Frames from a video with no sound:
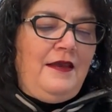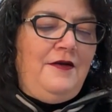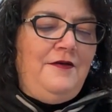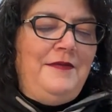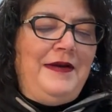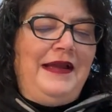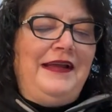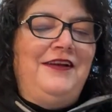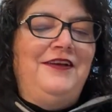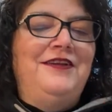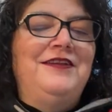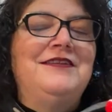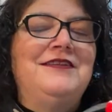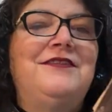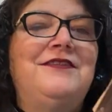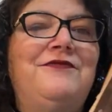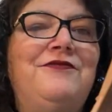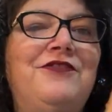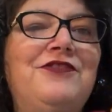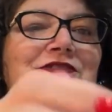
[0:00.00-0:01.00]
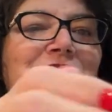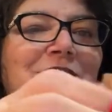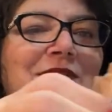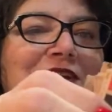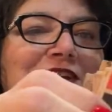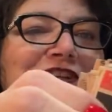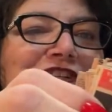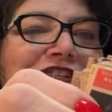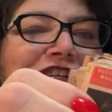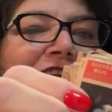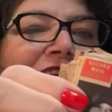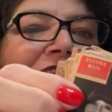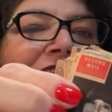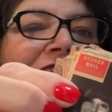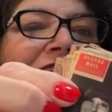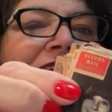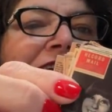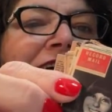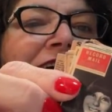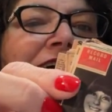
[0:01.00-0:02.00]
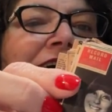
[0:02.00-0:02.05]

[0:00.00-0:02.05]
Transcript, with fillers: Oh my goodness, the first one is Cher.